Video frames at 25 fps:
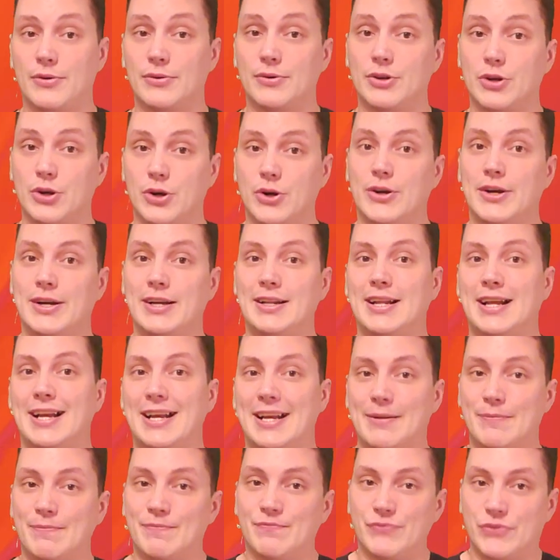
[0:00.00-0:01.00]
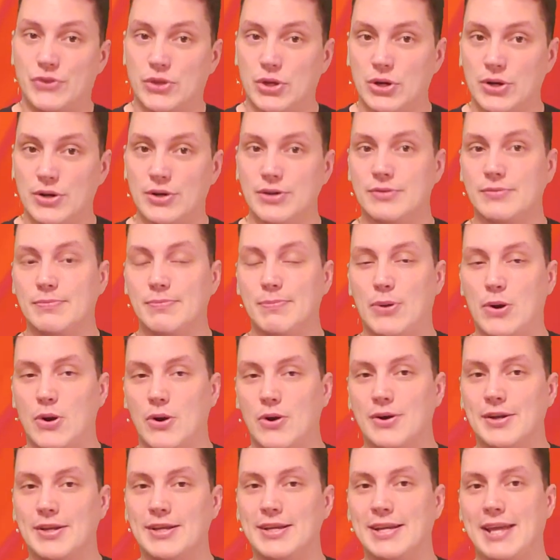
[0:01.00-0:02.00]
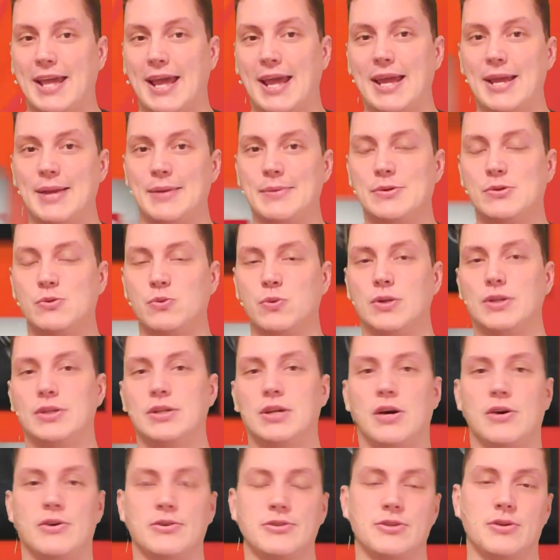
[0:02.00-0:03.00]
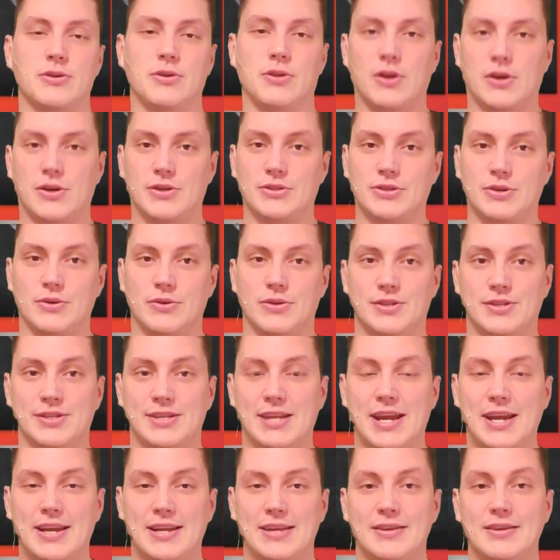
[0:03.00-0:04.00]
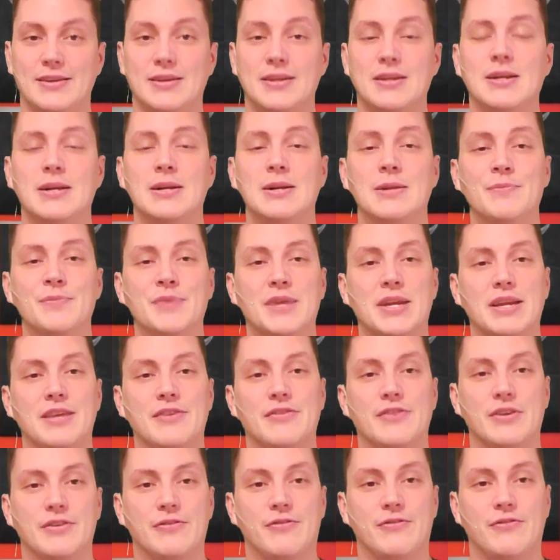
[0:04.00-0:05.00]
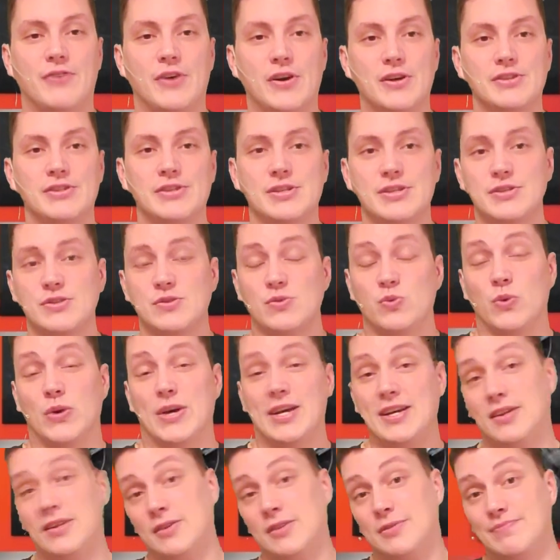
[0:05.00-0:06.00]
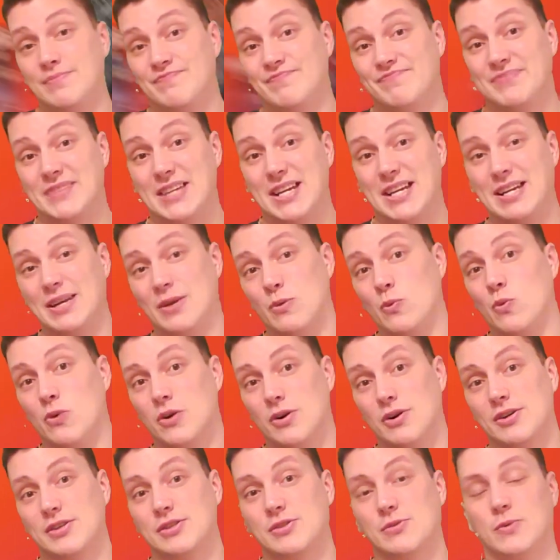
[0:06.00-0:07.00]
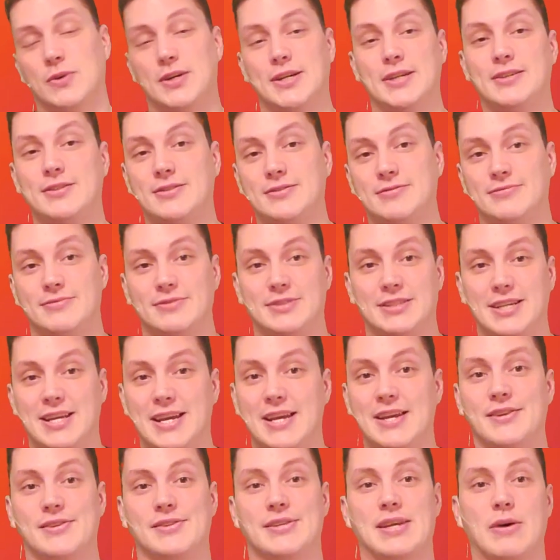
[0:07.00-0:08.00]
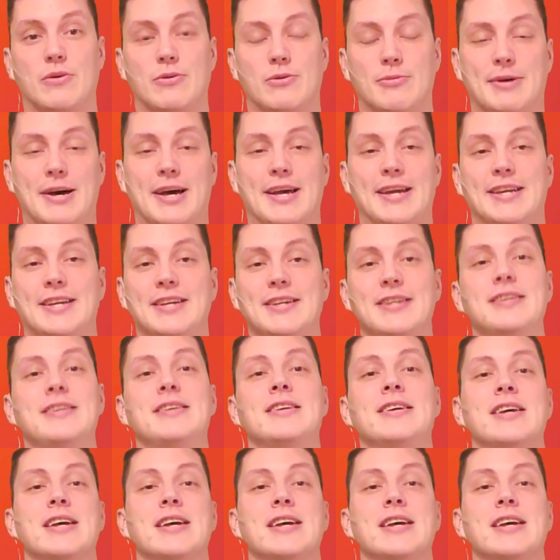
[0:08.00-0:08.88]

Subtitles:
current third-party games wouldn't also launch on the Stadia. And if it functions well, and it works well, yes, I will buy in.